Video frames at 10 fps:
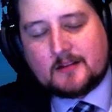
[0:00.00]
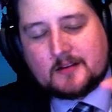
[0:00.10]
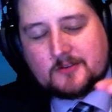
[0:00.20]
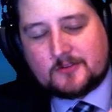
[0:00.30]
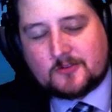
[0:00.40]

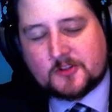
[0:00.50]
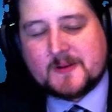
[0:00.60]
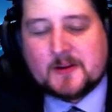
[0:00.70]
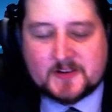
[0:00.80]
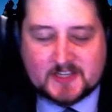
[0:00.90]
North
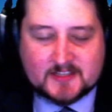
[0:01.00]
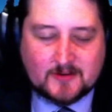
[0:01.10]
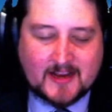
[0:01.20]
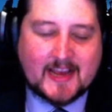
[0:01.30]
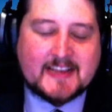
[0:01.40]
American rejects.
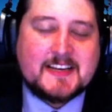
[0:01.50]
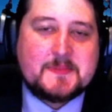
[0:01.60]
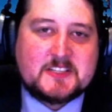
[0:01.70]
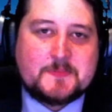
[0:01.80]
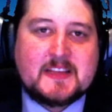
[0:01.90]
So I, I, did
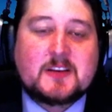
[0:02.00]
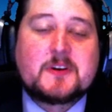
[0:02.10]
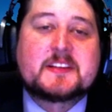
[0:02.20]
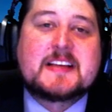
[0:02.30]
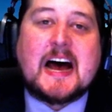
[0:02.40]
misspeak. They're
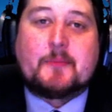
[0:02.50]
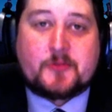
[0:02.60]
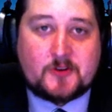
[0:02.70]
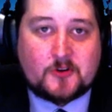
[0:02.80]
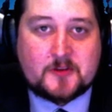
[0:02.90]
one of the top
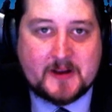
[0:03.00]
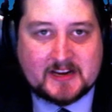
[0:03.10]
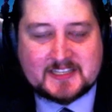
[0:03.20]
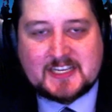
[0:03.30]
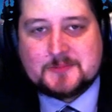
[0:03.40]
three North
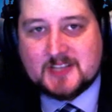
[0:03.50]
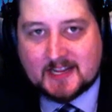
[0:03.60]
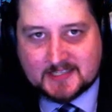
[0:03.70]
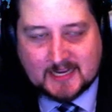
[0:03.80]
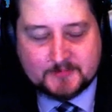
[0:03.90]
American teams,
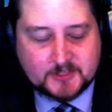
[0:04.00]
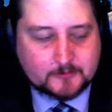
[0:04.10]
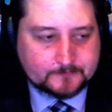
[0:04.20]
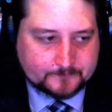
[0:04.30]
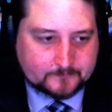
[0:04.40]
not top
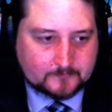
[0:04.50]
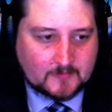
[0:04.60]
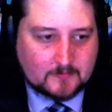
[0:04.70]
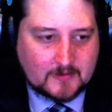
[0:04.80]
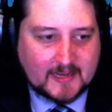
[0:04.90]
two.
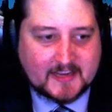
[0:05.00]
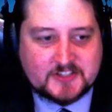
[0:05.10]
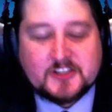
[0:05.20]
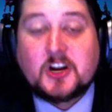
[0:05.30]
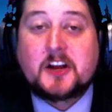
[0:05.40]
I
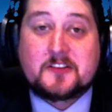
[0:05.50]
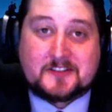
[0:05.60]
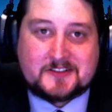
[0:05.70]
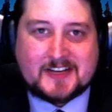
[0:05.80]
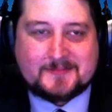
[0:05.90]
guess you could argue
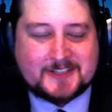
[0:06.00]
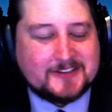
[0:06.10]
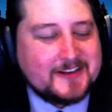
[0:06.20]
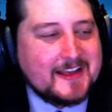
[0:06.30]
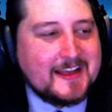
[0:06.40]
that they're top two,
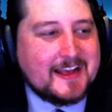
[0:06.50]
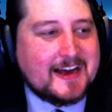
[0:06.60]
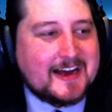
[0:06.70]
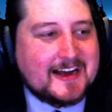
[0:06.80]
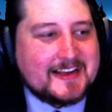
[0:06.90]

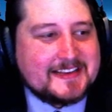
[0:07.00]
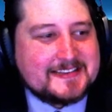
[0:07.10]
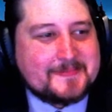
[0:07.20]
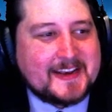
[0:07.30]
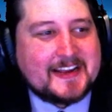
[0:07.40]
uh,
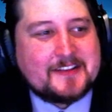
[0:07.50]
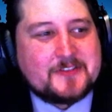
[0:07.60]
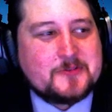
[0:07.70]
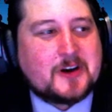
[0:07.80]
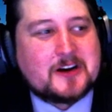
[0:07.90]
depending on
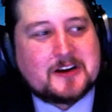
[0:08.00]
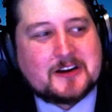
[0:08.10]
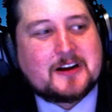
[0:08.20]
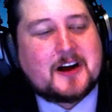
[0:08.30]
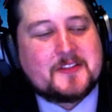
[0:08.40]
if you
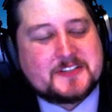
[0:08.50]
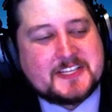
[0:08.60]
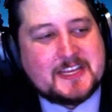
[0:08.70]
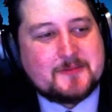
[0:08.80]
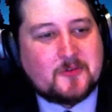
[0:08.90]
are on their
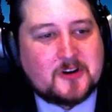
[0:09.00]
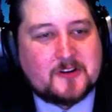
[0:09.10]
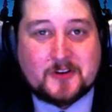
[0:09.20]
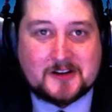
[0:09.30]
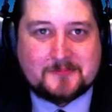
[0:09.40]
team or
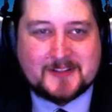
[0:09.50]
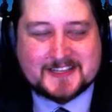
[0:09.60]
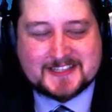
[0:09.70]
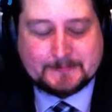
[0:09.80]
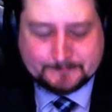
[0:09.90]
if you're on
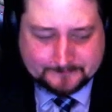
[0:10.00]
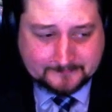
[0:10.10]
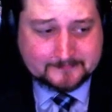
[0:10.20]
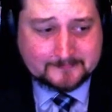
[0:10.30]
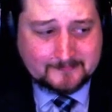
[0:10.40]
complexity.
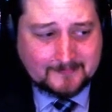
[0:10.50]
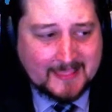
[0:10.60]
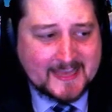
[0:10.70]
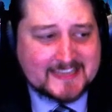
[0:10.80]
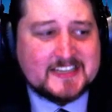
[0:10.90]

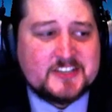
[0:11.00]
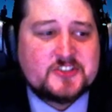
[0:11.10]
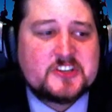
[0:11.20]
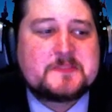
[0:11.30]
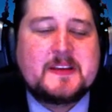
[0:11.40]
That's it
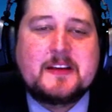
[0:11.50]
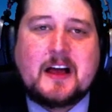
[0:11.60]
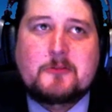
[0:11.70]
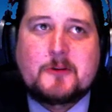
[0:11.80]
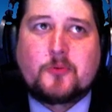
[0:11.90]
deserves to be
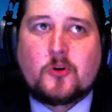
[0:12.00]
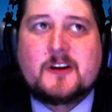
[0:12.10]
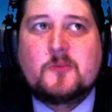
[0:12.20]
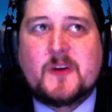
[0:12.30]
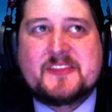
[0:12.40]

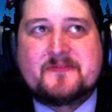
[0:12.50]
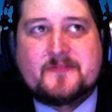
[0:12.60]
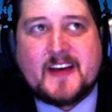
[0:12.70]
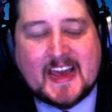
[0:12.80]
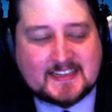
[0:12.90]
reported with
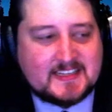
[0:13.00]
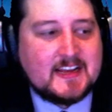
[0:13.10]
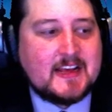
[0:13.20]
fact.